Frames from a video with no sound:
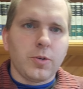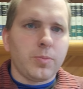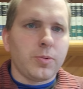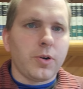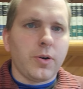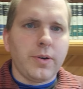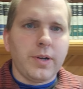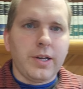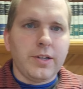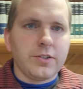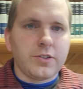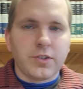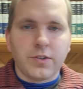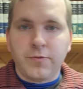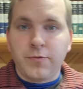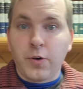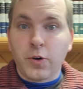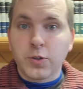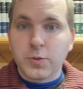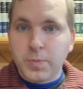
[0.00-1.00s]
pronouns,
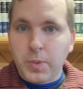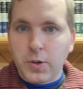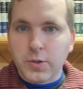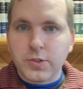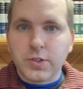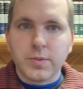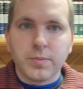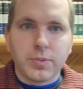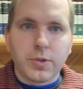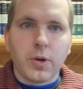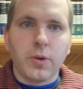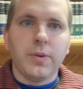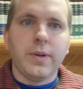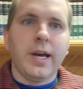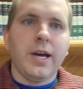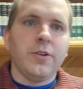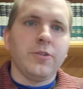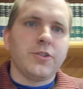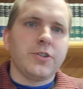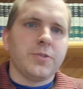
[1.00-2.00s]
first-person
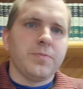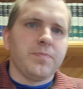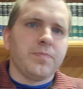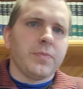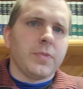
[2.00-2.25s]
pronouns.